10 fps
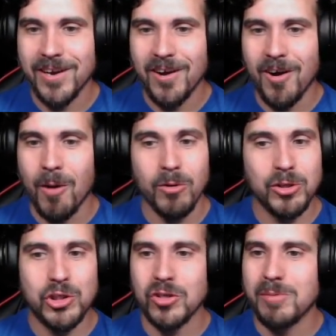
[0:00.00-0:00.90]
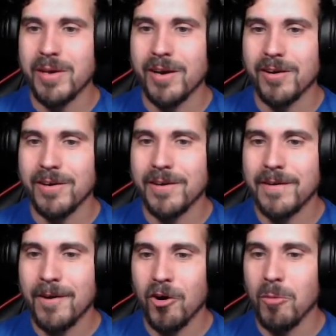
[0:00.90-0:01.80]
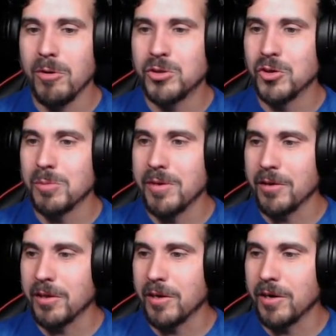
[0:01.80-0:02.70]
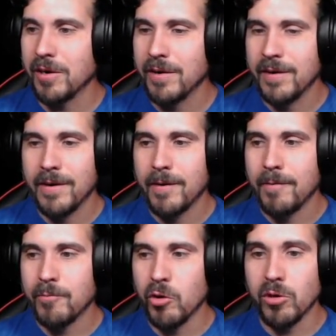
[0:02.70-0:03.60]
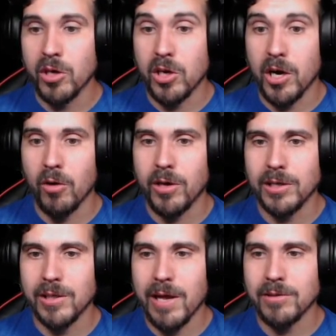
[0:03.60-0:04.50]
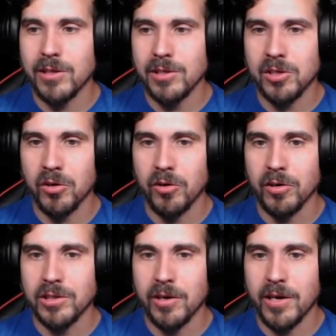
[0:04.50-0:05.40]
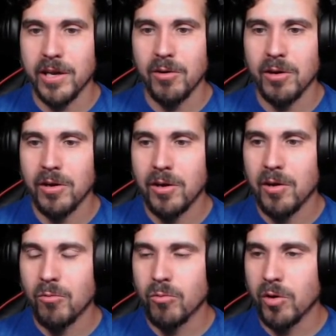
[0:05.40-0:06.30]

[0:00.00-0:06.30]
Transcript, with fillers: away. Almost juked me out. Almost juked me out there. Don't get caught. Okay, so now it's his turn, so I got to run